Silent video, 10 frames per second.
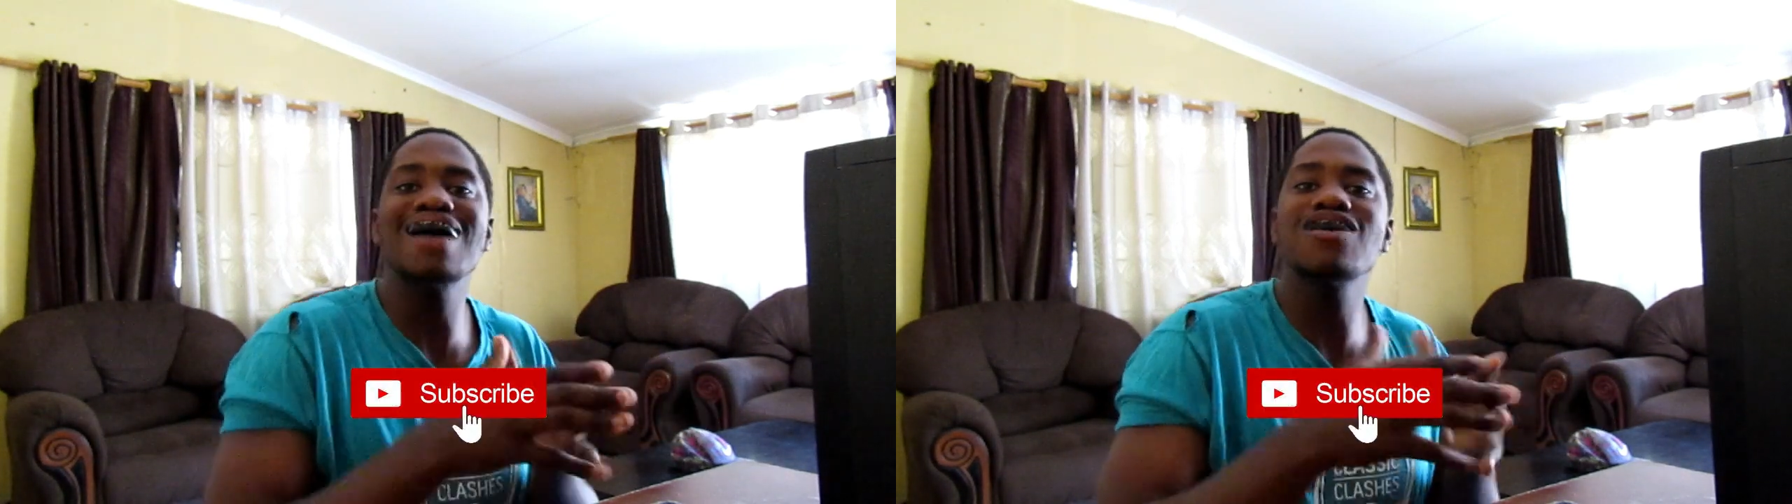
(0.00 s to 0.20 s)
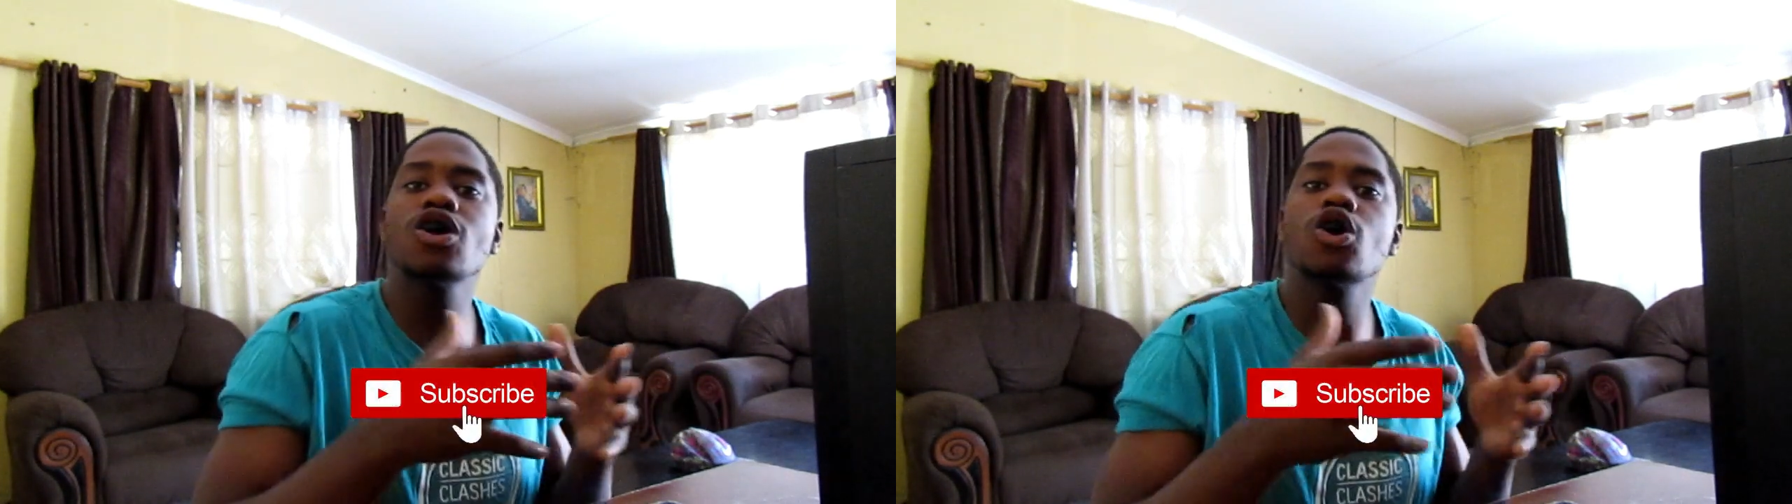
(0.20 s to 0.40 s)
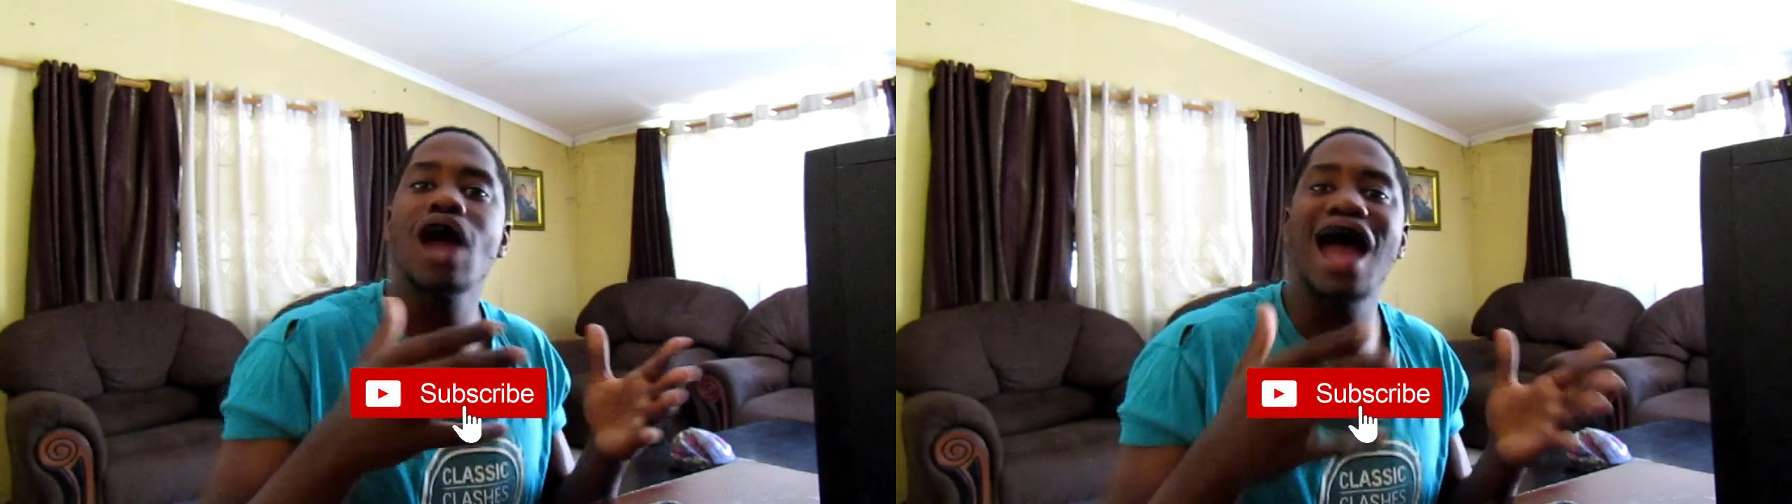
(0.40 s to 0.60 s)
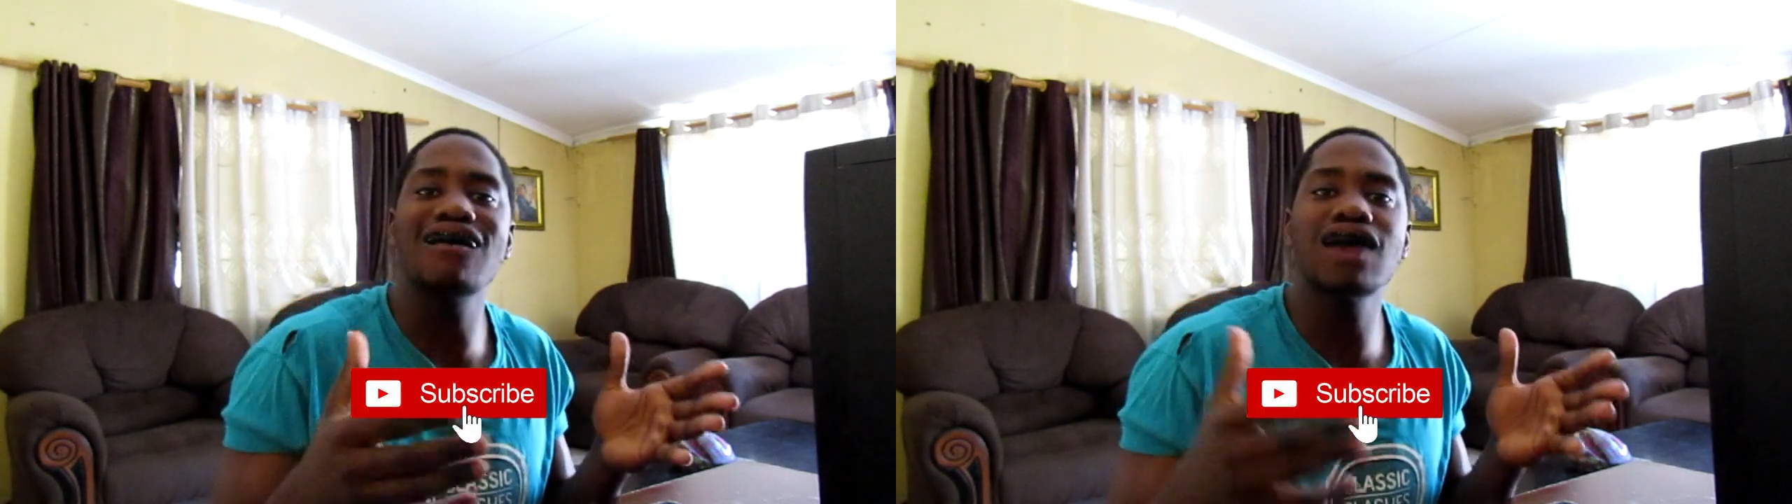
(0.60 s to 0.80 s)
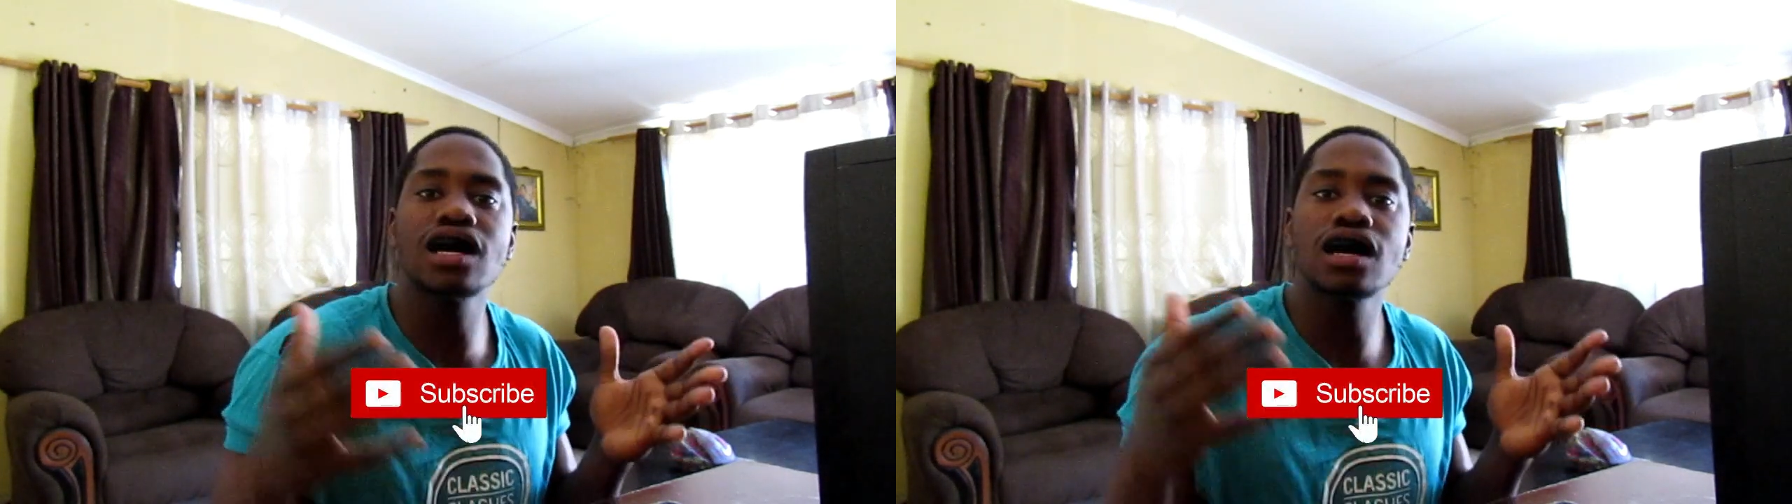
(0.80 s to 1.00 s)
if you
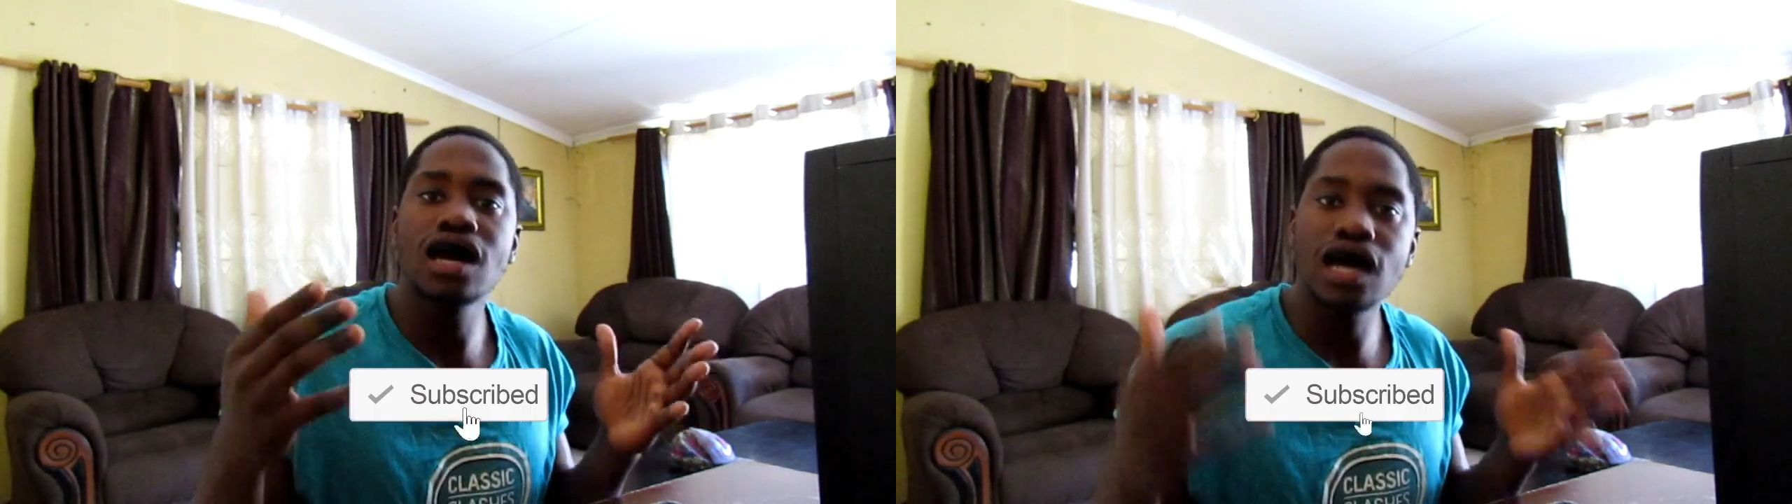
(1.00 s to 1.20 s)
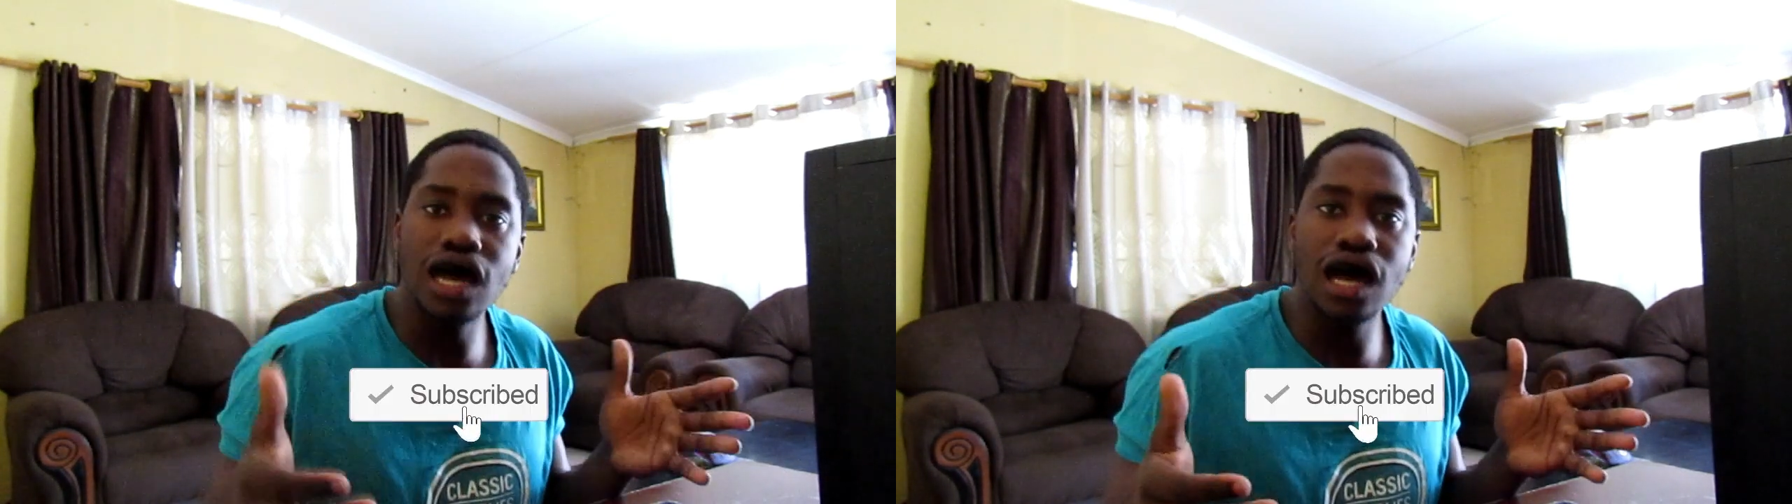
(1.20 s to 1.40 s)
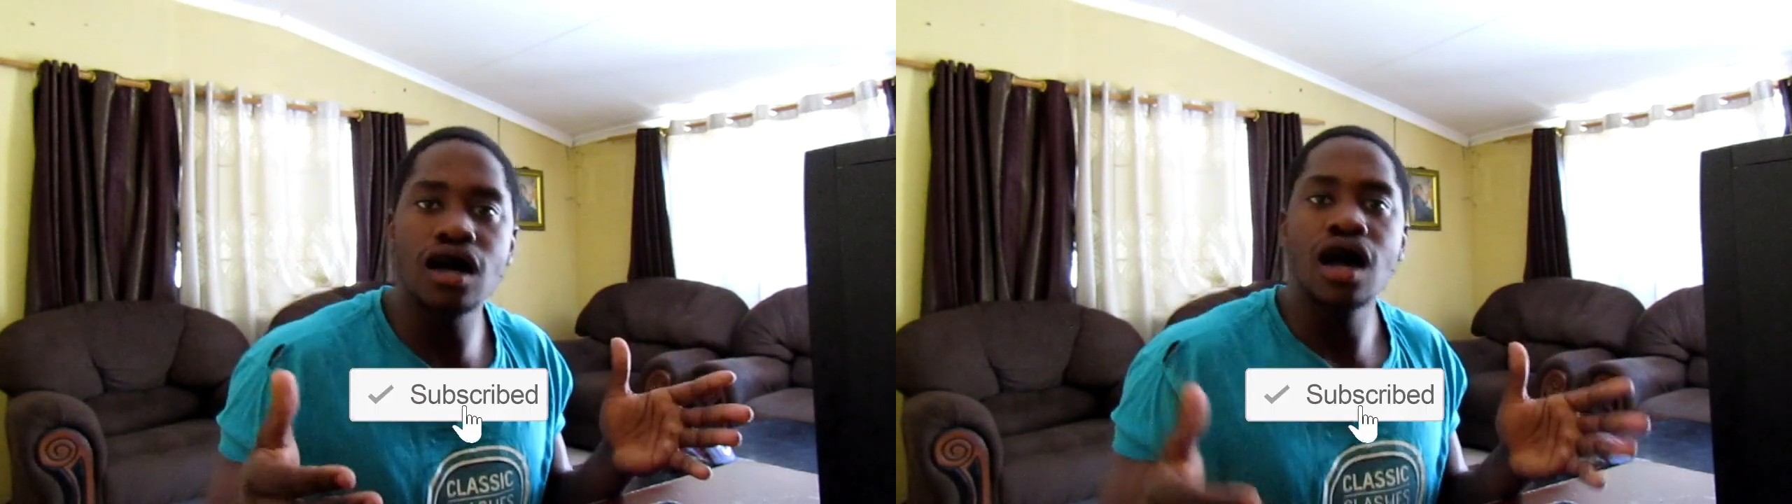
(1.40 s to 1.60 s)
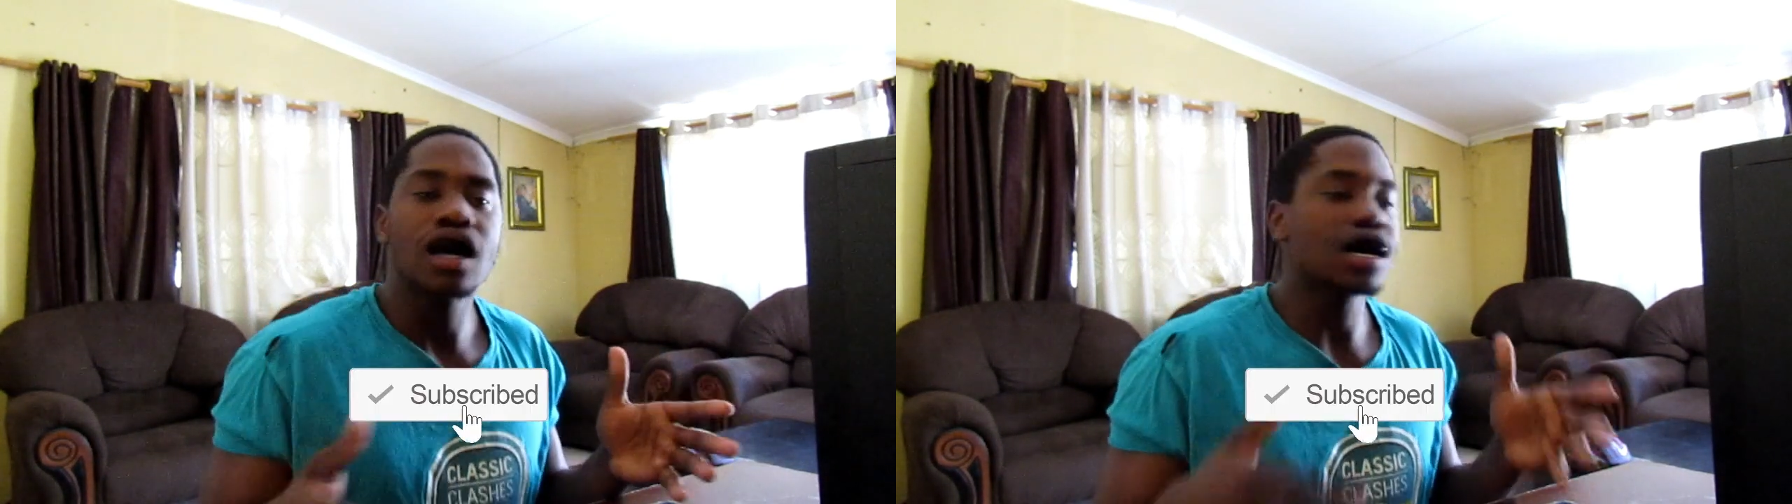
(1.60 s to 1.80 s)
haven't yet.